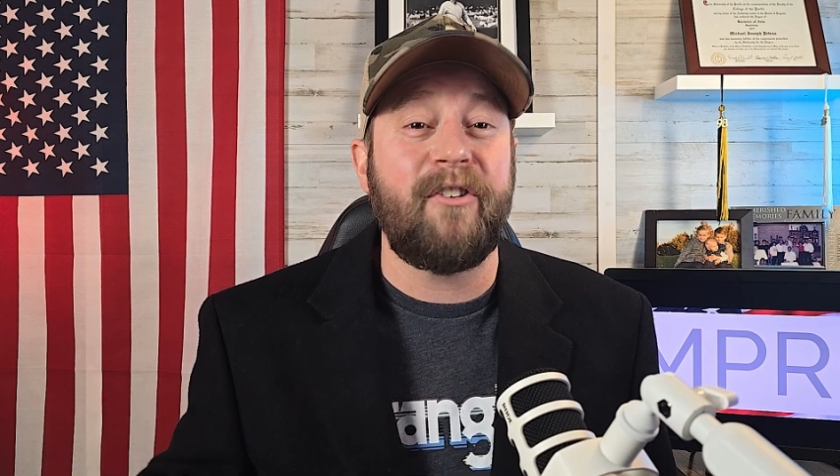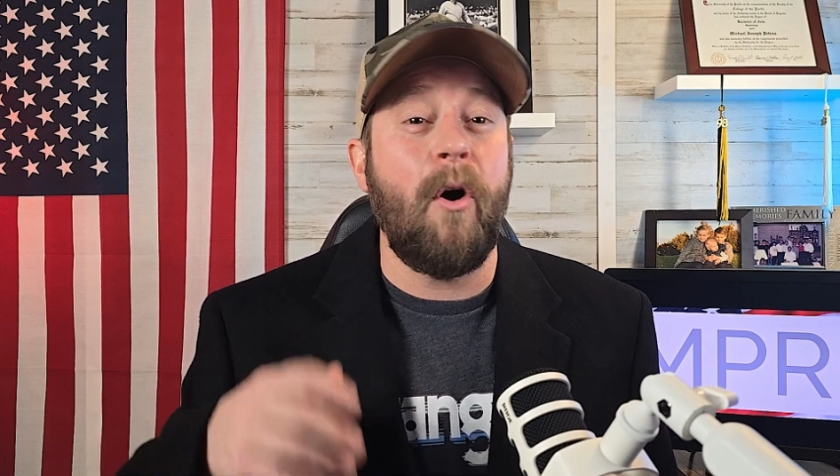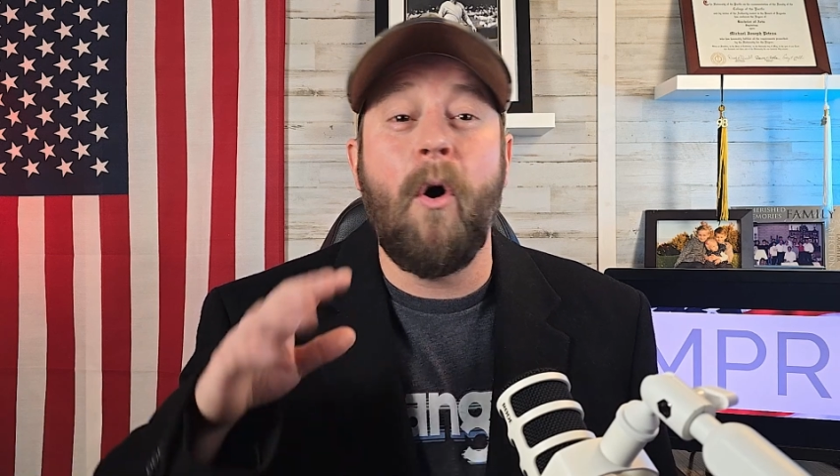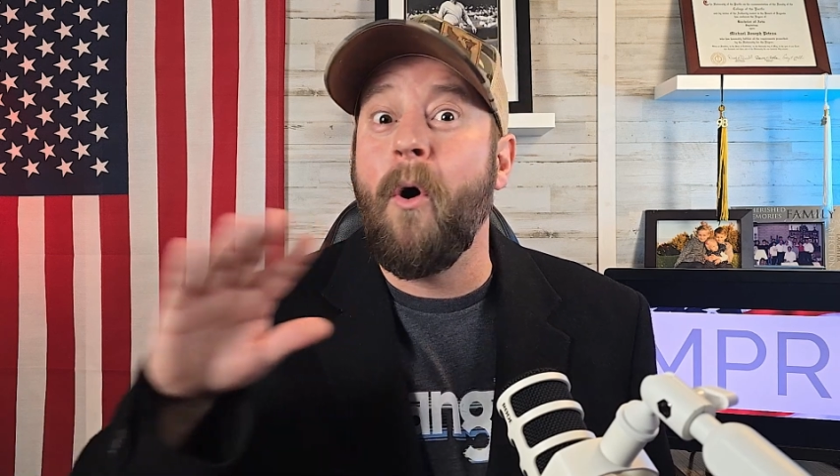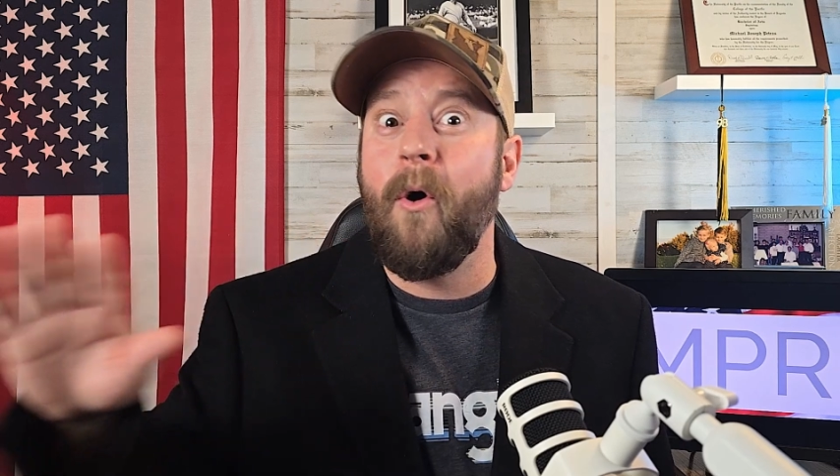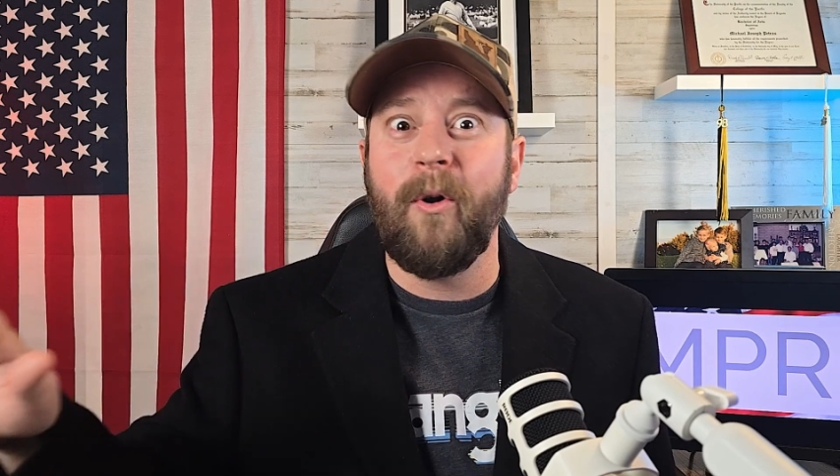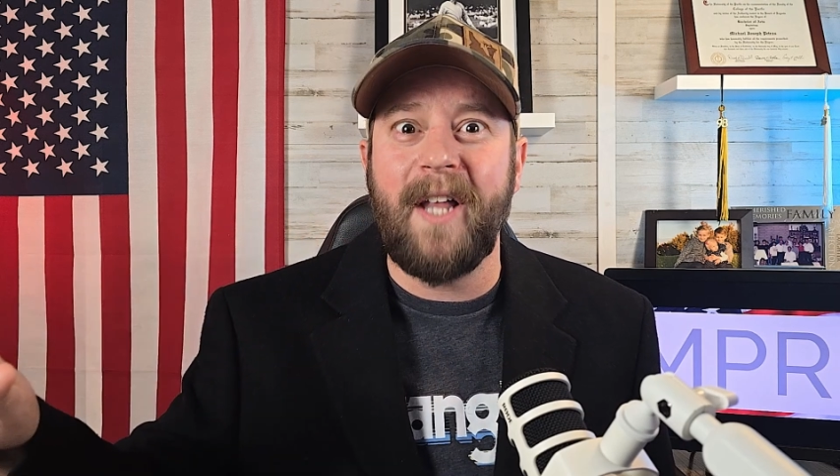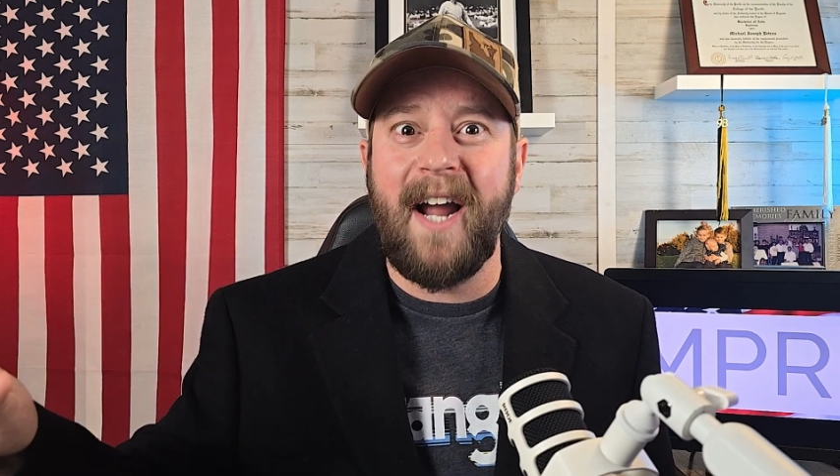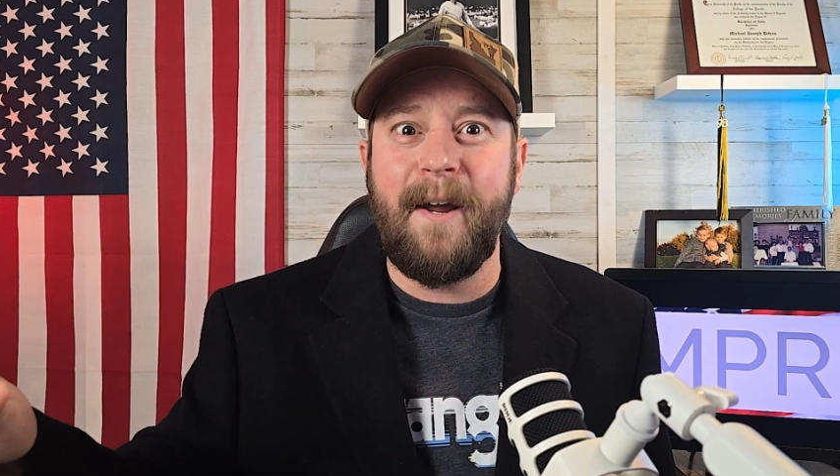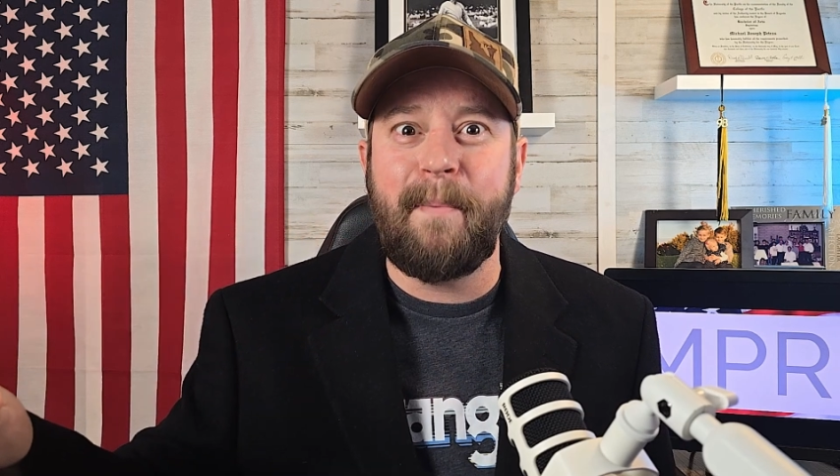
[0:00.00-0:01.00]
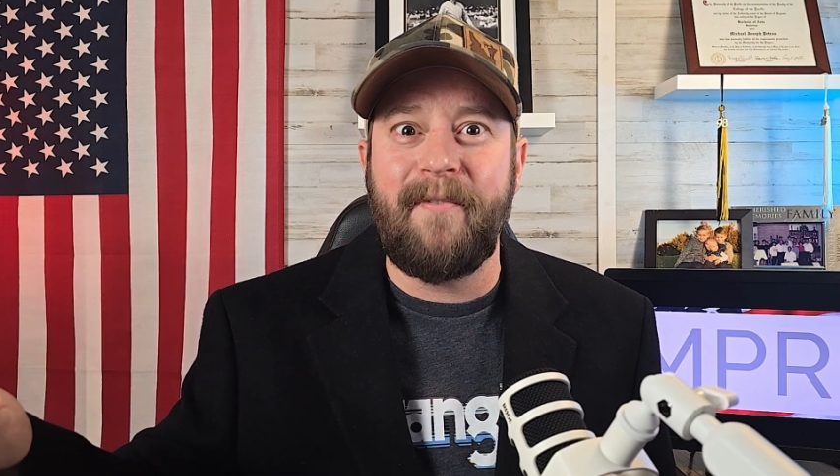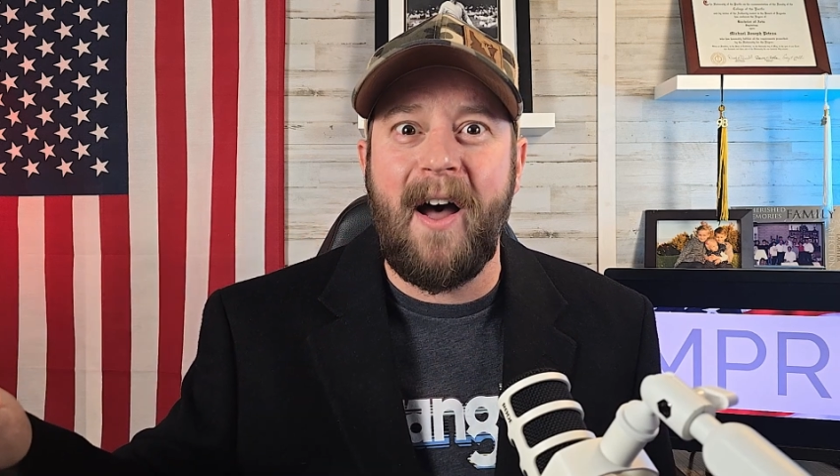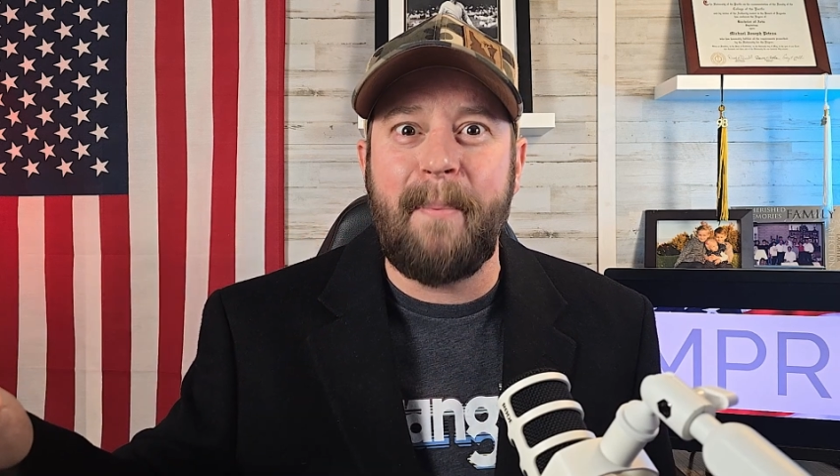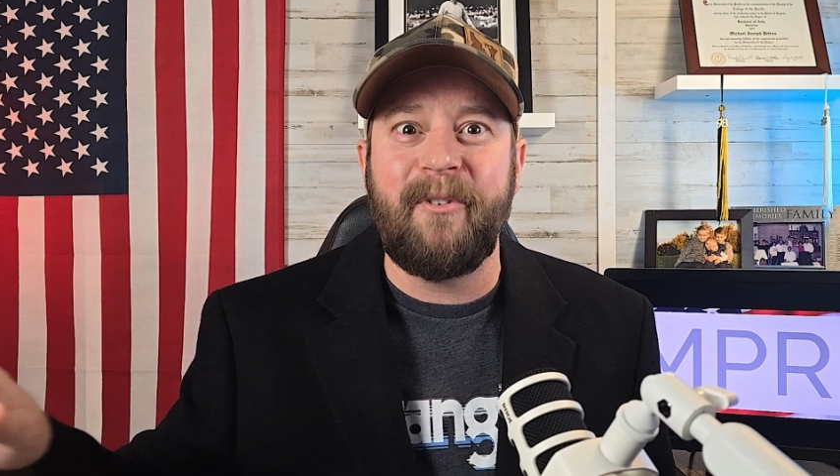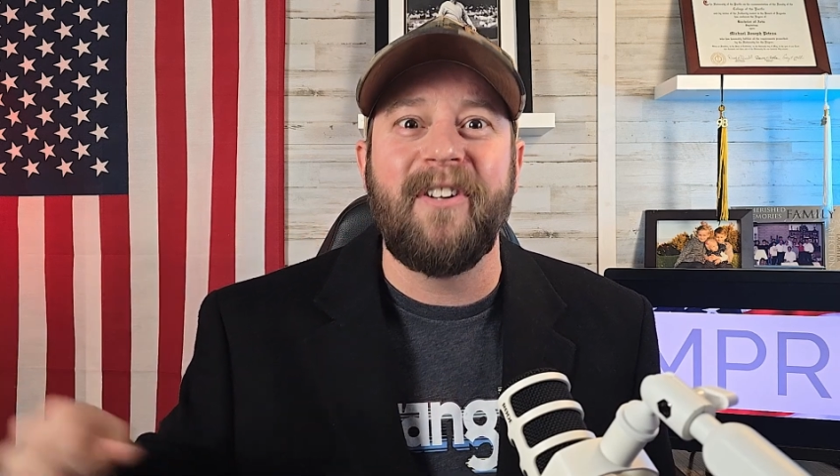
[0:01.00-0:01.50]
whole lineup of
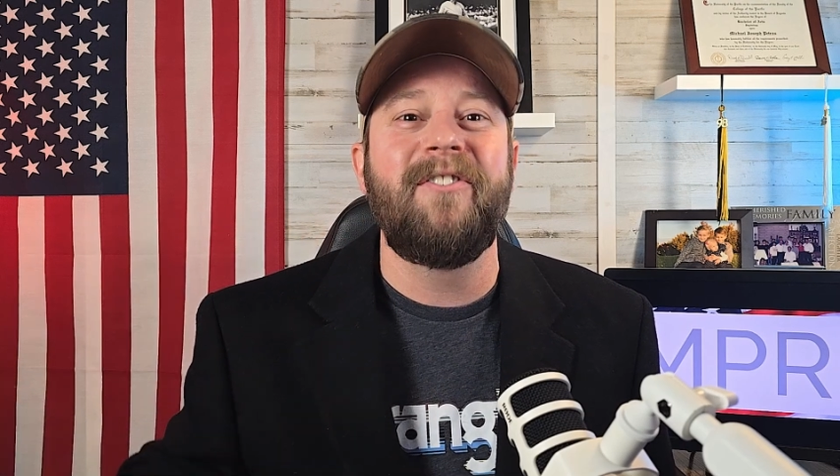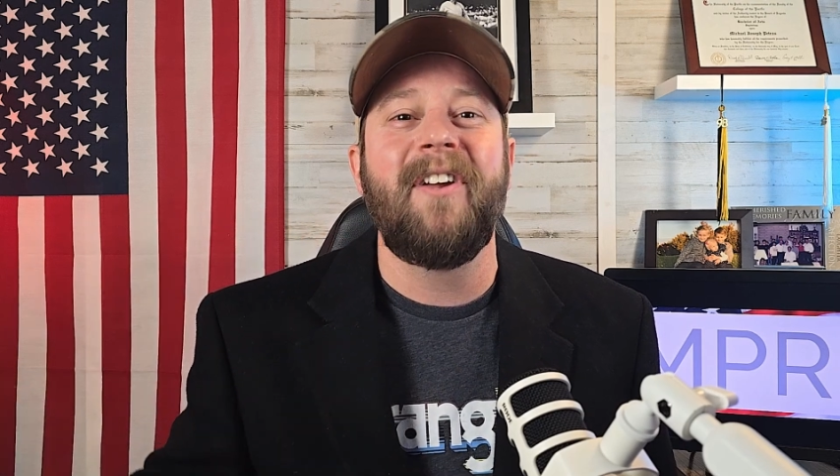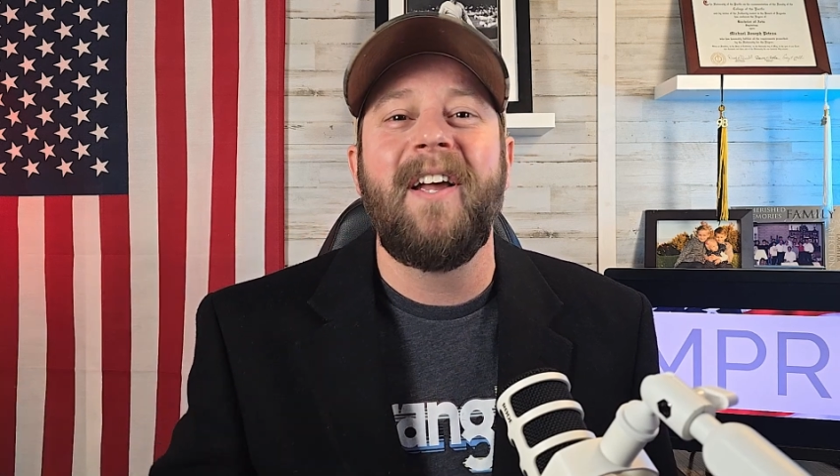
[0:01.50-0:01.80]
options,